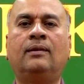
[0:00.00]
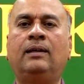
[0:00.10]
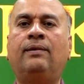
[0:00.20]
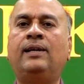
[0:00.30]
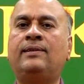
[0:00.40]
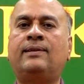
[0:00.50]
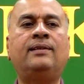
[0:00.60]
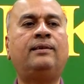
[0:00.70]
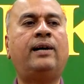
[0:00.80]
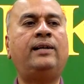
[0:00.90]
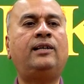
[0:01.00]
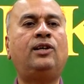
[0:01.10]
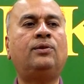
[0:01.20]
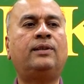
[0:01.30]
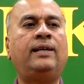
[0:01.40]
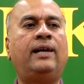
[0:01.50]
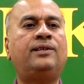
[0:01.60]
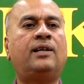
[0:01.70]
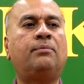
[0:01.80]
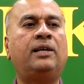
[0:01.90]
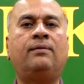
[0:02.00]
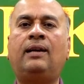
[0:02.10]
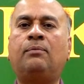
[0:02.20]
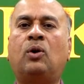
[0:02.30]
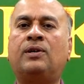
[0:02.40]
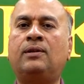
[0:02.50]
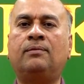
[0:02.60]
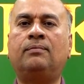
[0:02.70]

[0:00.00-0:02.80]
even history is divided into 3: ancient, medieval and modern.